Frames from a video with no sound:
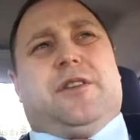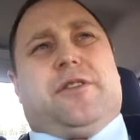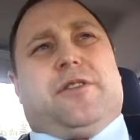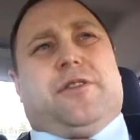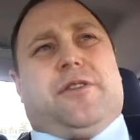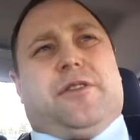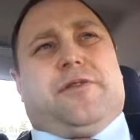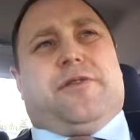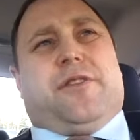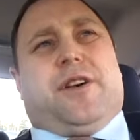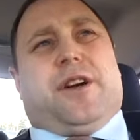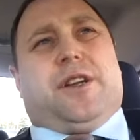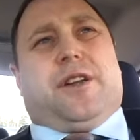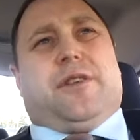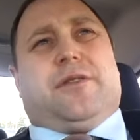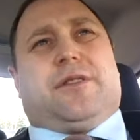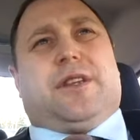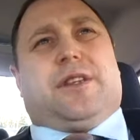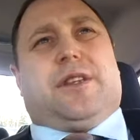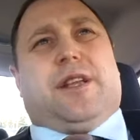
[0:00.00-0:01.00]
They'll
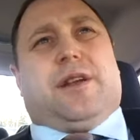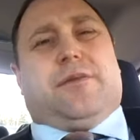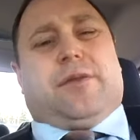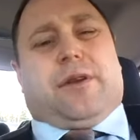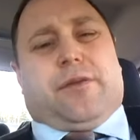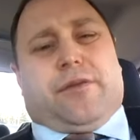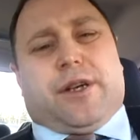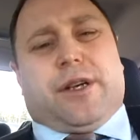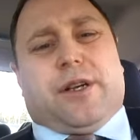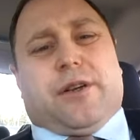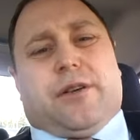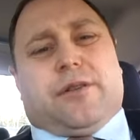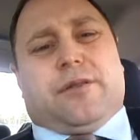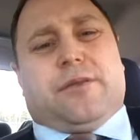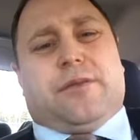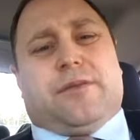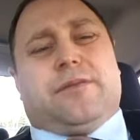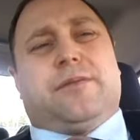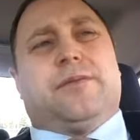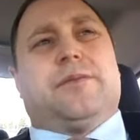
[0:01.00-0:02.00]
find out that they were real
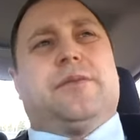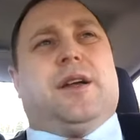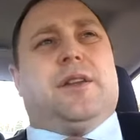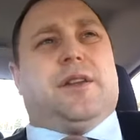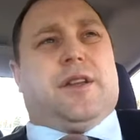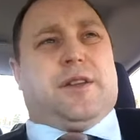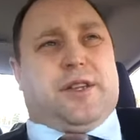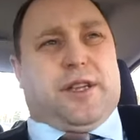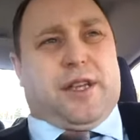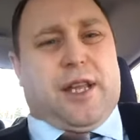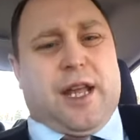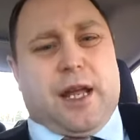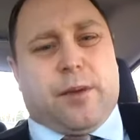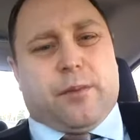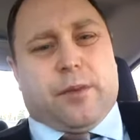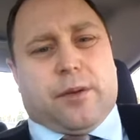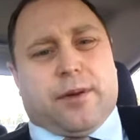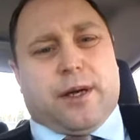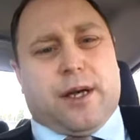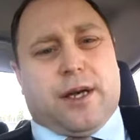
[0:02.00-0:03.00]
and that they
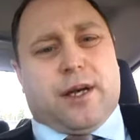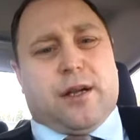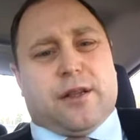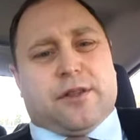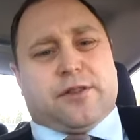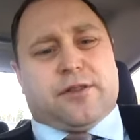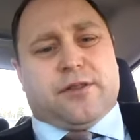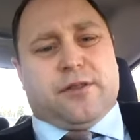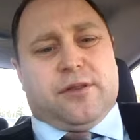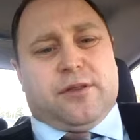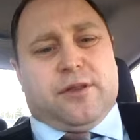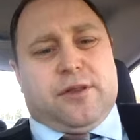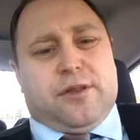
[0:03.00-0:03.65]
came to pass.